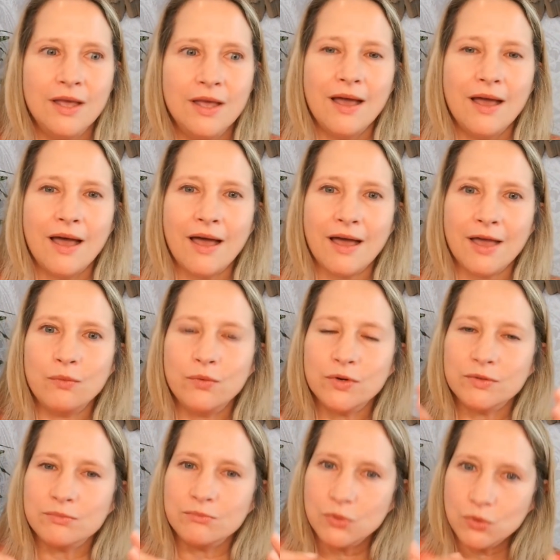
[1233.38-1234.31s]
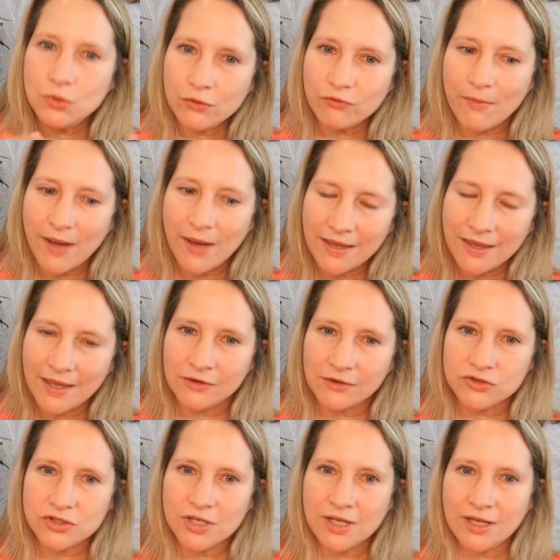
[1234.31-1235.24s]
I would move my
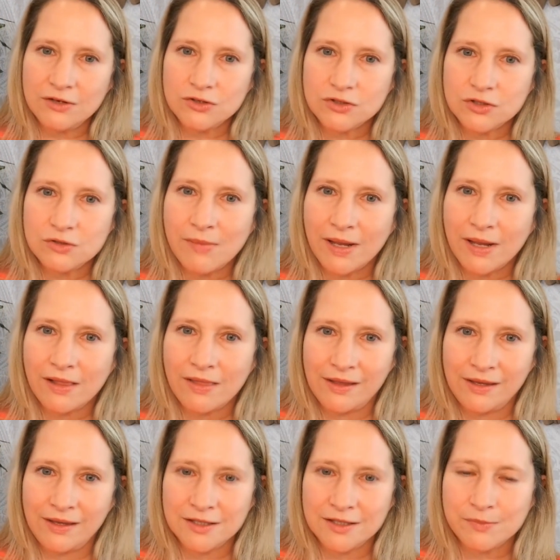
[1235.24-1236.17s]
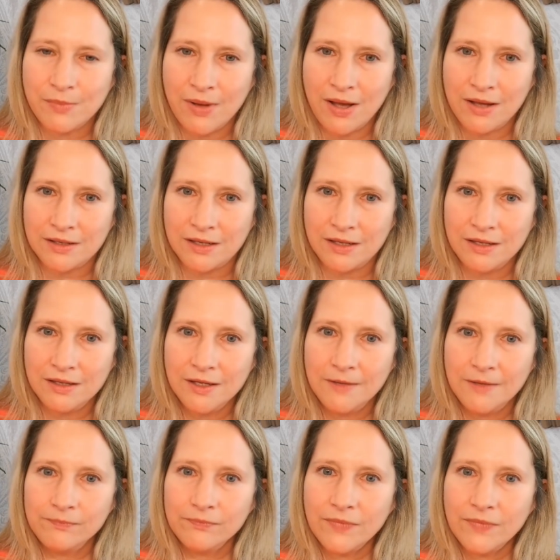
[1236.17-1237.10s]
energy into my client's body
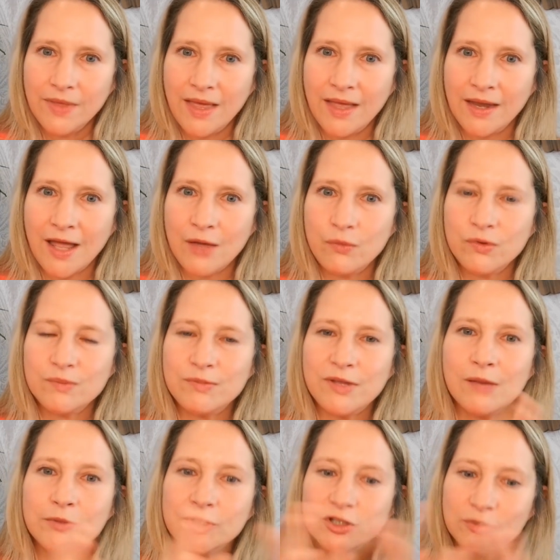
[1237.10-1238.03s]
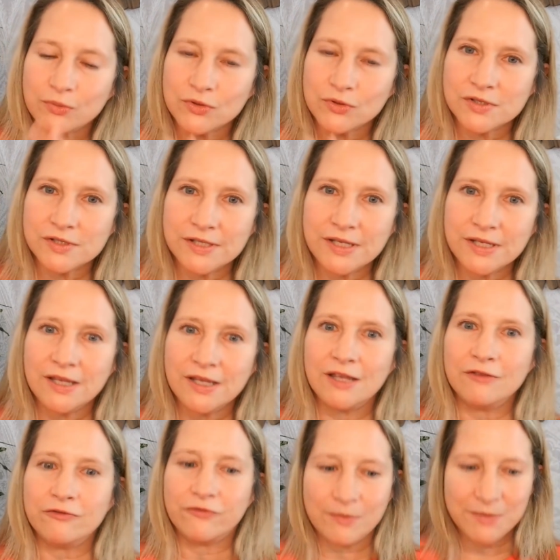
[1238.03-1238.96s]
and I would be able to
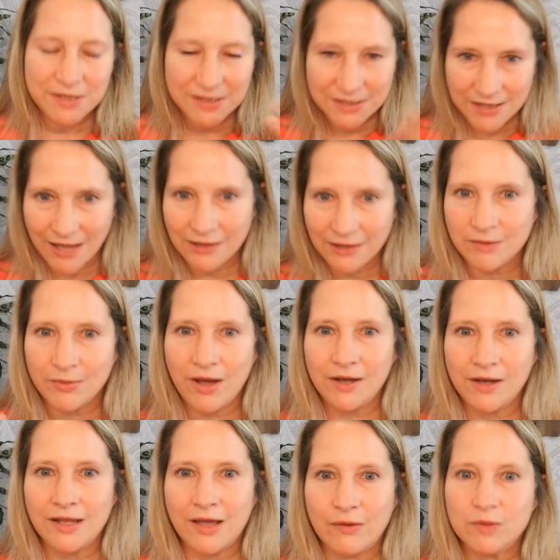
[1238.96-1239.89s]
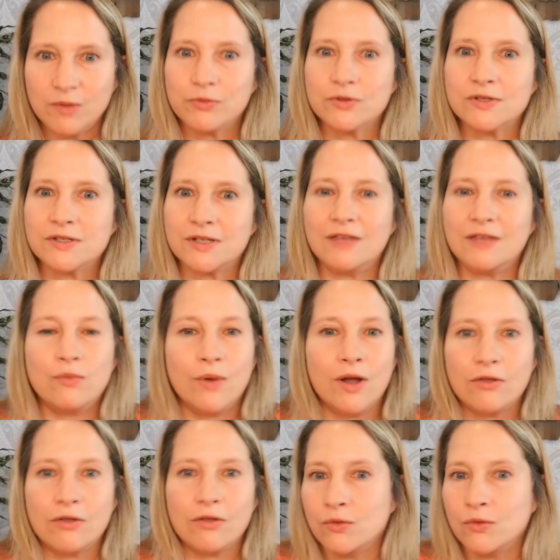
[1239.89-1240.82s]
perceive from inside the body, I would perceive
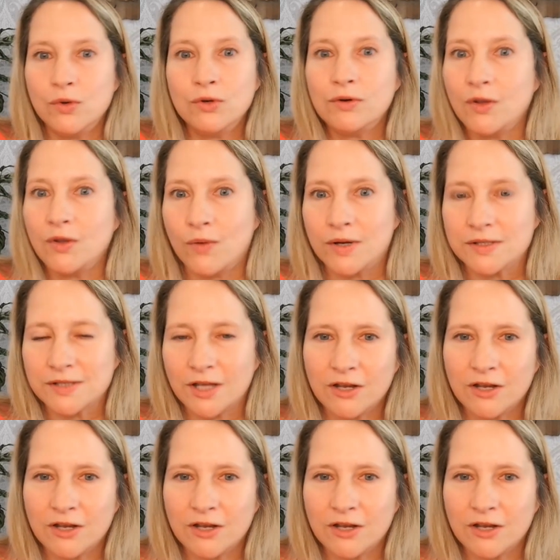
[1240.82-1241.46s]
where their wounding was.